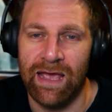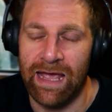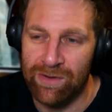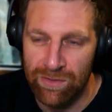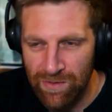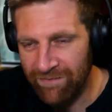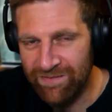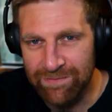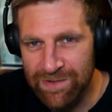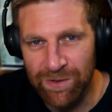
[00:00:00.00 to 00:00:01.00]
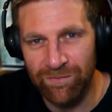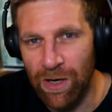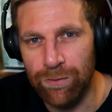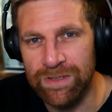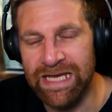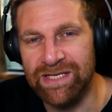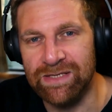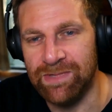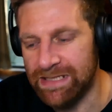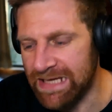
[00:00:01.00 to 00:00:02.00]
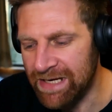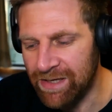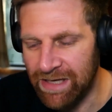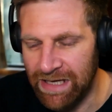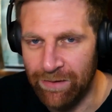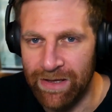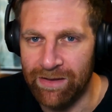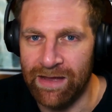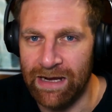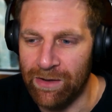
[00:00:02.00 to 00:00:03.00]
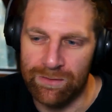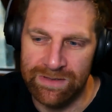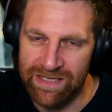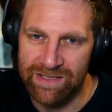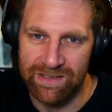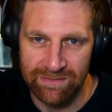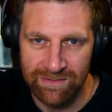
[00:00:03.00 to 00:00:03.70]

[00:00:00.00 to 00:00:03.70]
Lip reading: and you have some sort of local tension, but it's unclear whether that local tension